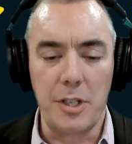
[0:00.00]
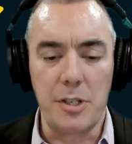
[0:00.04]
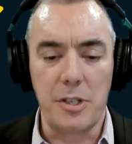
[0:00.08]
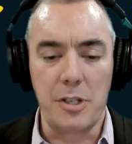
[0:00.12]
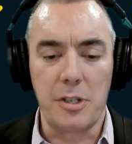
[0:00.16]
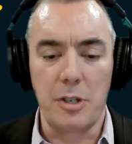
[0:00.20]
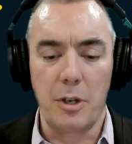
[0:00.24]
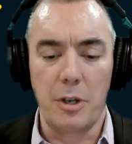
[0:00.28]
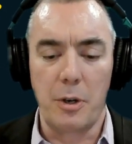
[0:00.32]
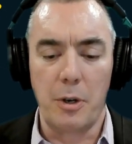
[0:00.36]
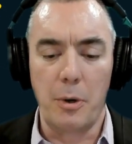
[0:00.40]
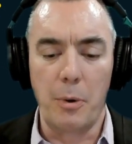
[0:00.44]

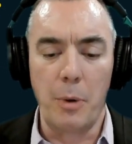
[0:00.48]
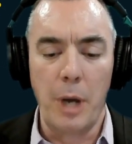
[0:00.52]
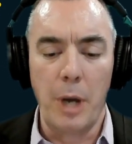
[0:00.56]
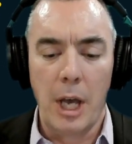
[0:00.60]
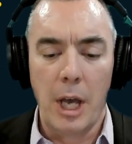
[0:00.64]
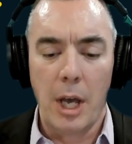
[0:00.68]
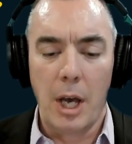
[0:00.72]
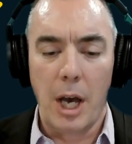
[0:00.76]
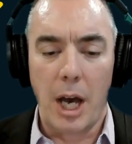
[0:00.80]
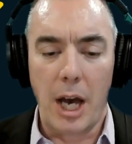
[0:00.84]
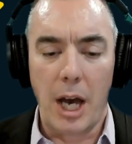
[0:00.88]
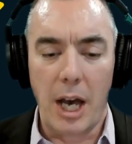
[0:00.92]
So,
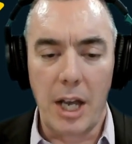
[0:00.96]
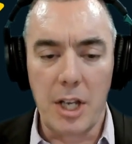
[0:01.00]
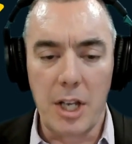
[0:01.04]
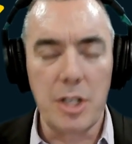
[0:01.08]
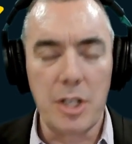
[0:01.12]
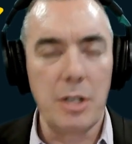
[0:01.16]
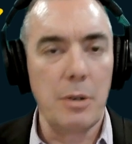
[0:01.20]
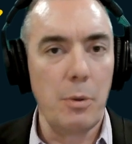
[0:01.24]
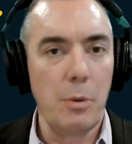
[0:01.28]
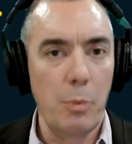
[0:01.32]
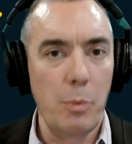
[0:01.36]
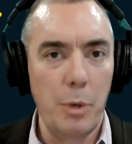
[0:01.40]
uh,
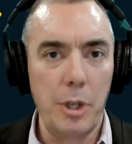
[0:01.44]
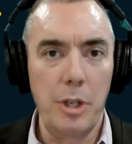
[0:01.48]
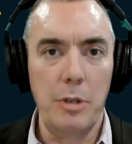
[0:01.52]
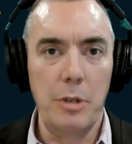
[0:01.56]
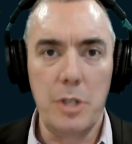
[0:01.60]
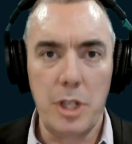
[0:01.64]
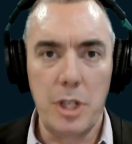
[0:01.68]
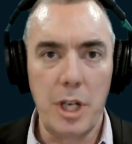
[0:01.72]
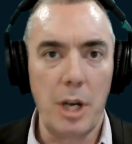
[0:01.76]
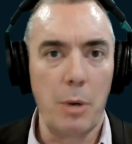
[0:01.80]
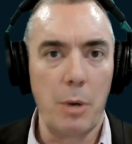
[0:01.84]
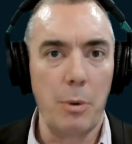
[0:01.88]
would you
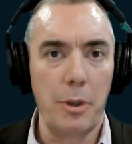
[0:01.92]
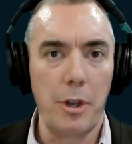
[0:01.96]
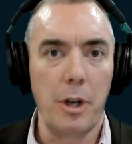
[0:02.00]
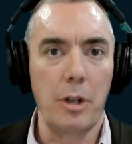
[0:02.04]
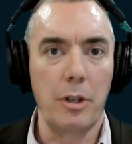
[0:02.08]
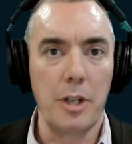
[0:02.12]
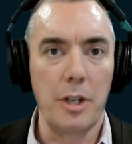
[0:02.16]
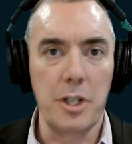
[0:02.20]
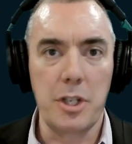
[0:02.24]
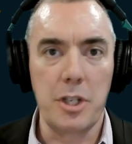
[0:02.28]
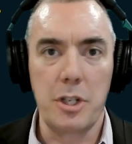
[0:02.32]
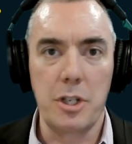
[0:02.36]
share with our
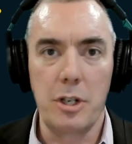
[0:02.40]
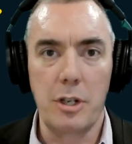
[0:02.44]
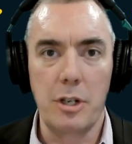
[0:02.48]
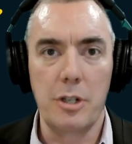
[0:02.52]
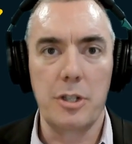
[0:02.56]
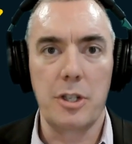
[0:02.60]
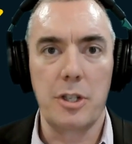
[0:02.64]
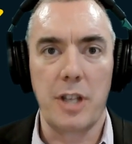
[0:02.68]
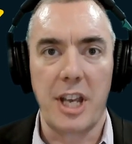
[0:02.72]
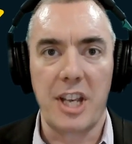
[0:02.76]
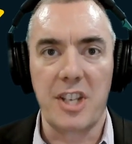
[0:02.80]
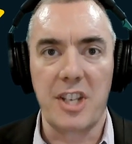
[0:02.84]

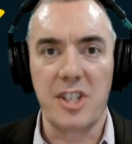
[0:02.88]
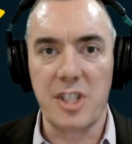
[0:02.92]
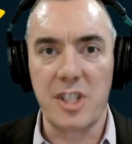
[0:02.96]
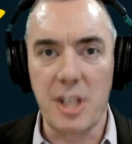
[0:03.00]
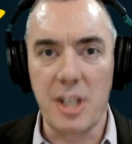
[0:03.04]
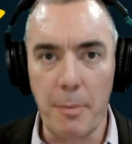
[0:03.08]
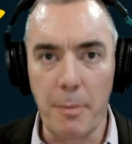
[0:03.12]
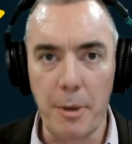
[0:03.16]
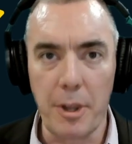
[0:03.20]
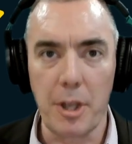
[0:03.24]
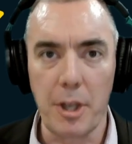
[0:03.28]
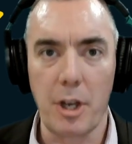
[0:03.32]
listeners like
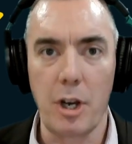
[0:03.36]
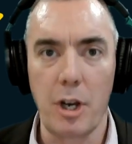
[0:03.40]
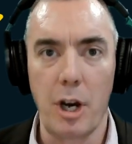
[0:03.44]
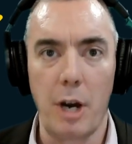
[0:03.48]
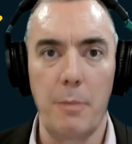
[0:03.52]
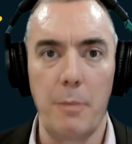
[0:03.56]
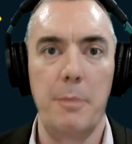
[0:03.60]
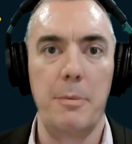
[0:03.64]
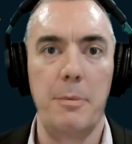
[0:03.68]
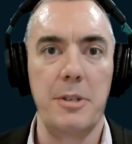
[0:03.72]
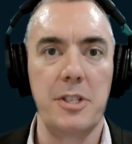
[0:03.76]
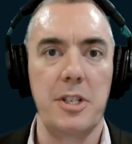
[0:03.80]
some of the
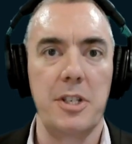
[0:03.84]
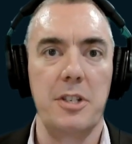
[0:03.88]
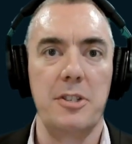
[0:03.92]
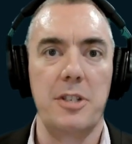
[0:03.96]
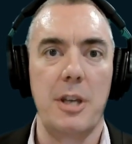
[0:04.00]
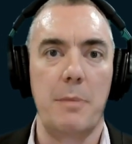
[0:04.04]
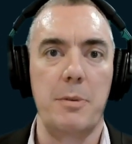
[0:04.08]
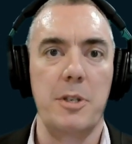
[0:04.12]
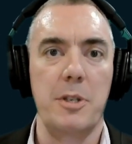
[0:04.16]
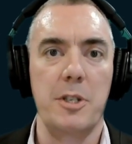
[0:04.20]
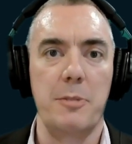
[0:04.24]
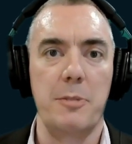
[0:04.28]
common
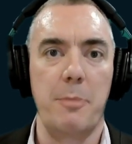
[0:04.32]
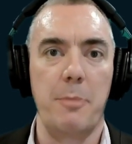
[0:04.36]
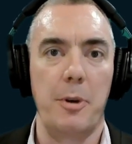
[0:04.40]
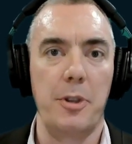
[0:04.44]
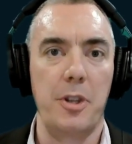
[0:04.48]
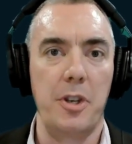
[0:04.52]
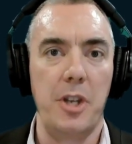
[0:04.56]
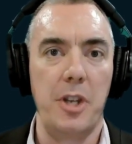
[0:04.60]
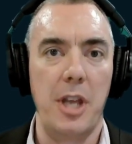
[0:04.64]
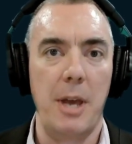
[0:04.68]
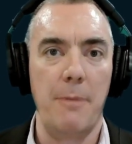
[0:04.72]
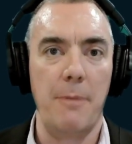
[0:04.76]
misconceptions about the
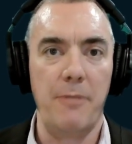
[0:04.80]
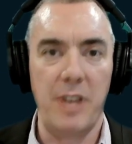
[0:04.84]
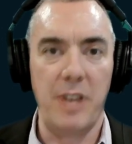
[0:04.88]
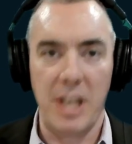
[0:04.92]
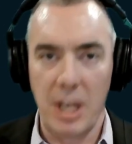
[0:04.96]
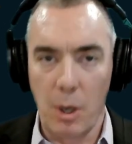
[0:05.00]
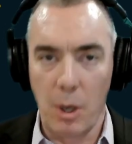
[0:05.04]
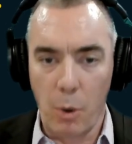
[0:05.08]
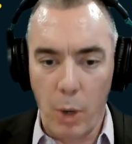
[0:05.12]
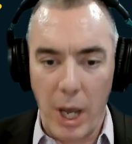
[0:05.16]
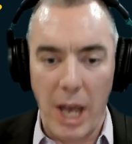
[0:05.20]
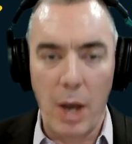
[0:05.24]
DMV
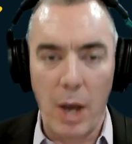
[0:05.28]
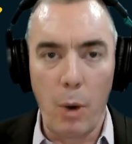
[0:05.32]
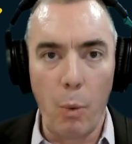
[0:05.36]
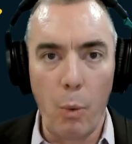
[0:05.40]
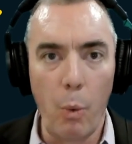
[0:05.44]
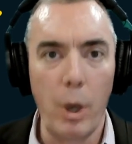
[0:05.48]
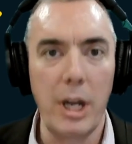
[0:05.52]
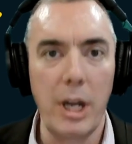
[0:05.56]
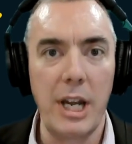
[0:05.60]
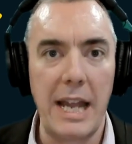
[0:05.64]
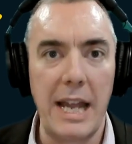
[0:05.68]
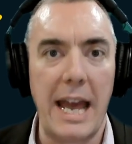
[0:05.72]
and, and
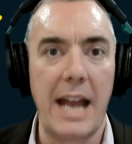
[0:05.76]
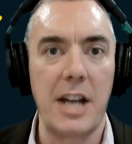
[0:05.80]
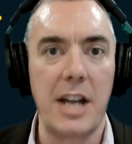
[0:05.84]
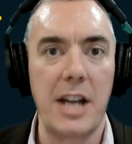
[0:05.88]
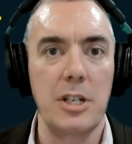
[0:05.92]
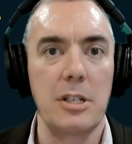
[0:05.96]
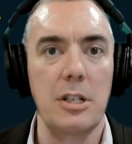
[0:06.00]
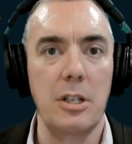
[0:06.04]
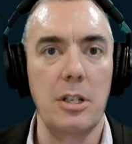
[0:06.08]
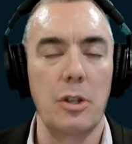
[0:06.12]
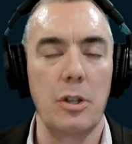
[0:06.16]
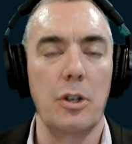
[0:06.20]
what it
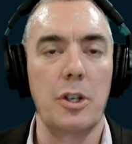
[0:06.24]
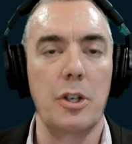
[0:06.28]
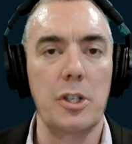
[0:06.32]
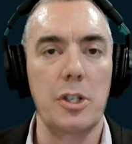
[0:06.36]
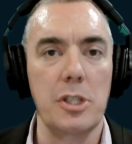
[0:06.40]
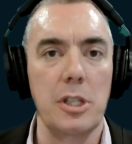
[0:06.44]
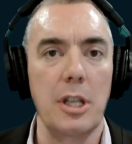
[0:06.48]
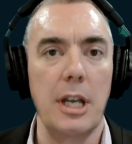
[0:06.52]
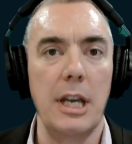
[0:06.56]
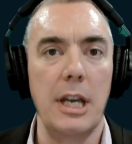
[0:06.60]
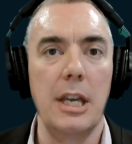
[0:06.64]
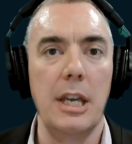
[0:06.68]
actually looks
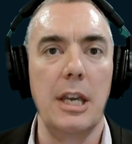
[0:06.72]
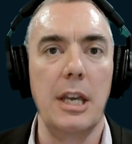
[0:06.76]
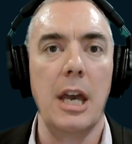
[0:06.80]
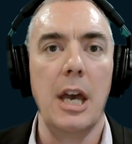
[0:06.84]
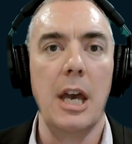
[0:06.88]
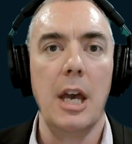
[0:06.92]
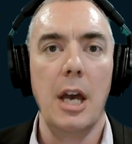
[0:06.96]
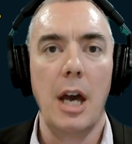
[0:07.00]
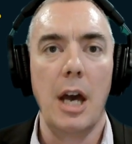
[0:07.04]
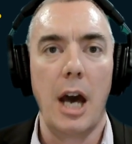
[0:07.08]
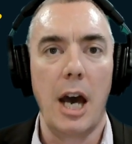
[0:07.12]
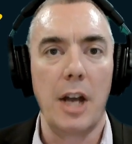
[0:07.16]
like
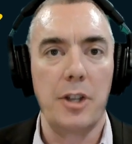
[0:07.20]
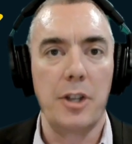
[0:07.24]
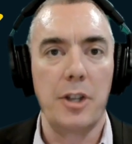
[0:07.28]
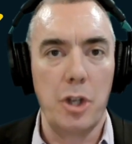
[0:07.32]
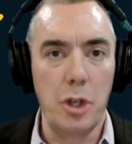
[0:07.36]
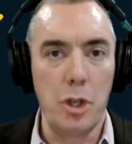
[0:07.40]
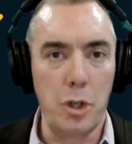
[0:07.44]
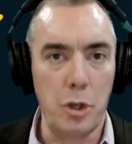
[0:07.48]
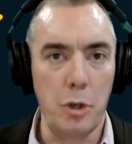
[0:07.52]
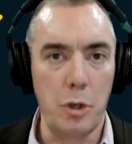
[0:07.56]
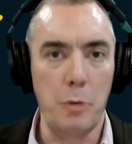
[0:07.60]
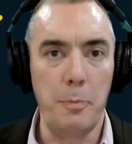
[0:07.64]
uh, to
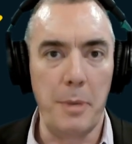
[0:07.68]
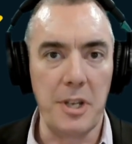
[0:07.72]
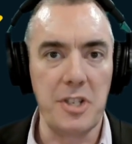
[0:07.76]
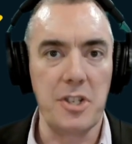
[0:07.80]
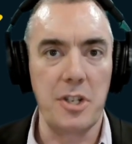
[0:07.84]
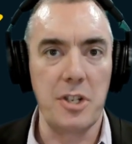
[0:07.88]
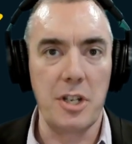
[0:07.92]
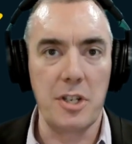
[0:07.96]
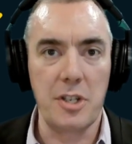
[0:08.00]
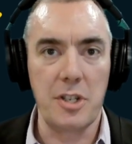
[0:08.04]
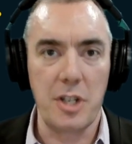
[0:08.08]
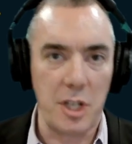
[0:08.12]
do
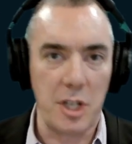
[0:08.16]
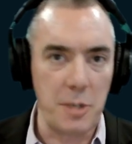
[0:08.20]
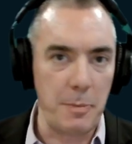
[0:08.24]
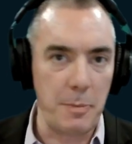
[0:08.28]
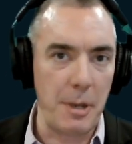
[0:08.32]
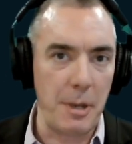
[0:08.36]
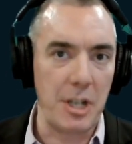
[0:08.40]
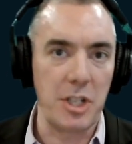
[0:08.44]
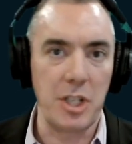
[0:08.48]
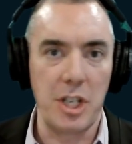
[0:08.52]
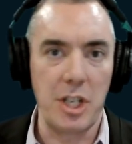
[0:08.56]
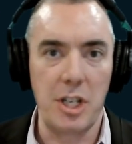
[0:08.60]
business, and
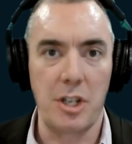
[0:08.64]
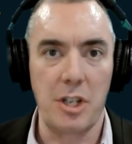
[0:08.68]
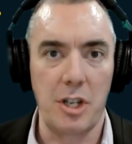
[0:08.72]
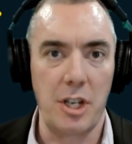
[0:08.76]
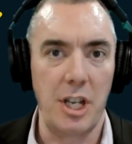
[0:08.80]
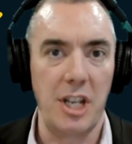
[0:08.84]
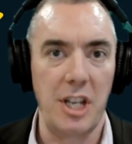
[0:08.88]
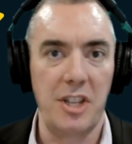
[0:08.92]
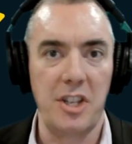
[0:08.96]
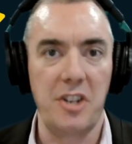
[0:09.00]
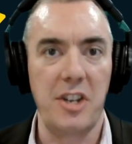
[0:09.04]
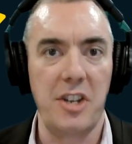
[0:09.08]
especially in the
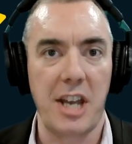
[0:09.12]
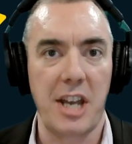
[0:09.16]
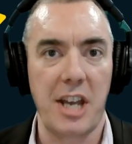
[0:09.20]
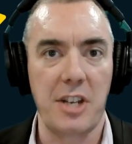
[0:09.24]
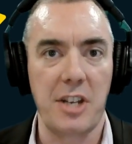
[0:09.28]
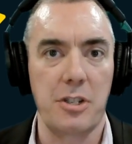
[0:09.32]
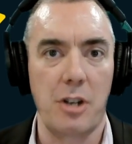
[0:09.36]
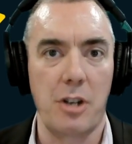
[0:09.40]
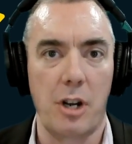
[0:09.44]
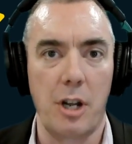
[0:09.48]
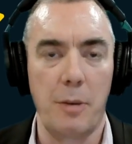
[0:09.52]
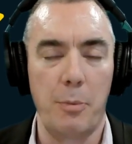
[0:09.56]
in the tech
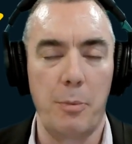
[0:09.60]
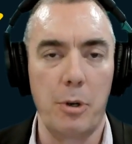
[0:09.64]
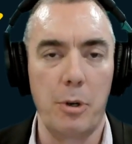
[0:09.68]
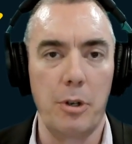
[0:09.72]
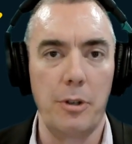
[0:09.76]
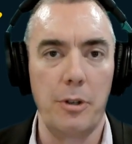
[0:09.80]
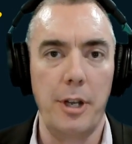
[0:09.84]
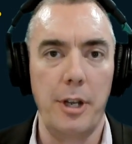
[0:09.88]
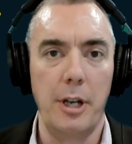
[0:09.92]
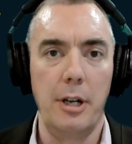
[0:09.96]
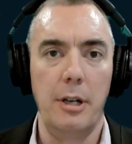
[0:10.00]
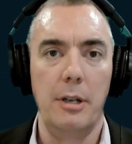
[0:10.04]
startup
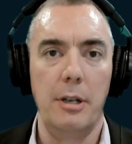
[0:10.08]
world there?